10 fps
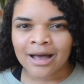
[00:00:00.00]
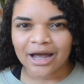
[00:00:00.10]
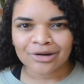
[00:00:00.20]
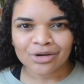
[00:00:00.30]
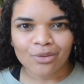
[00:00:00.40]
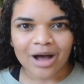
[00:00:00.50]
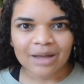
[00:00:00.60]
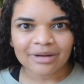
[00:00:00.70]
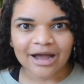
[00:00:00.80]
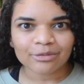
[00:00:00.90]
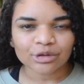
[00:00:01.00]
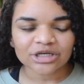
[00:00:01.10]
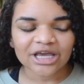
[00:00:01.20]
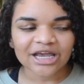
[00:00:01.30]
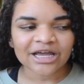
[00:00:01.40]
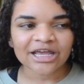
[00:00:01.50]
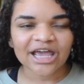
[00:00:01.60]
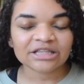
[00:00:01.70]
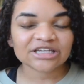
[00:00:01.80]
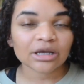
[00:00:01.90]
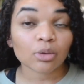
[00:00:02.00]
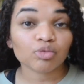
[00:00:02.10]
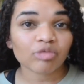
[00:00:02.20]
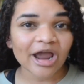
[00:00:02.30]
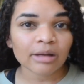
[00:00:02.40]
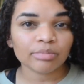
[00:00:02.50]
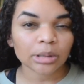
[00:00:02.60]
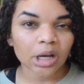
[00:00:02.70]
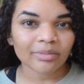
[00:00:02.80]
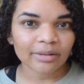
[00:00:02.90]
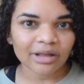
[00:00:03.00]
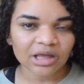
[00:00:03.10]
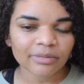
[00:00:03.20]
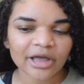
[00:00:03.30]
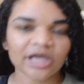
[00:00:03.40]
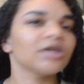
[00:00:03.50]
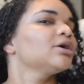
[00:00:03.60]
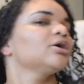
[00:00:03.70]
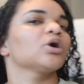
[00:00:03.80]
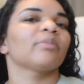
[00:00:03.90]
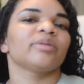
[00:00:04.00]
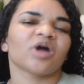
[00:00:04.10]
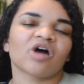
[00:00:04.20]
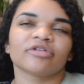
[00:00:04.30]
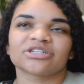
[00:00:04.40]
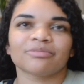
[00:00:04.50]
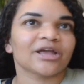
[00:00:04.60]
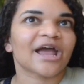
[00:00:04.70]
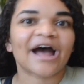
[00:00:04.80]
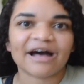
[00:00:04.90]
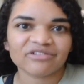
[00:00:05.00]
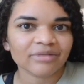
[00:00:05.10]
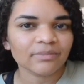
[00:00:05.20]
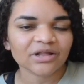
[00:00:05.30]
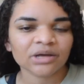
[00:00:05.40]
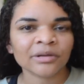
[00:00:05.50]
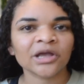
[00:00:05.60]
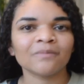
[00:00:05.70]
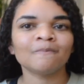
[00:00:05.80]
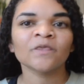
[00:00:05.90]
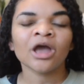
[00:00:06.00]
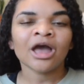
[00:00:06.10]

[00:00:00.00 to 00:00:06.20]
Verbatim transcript: I don't know why, but I really can't. It hits like right below my belly button, or maybe it covers up like half of my belly button.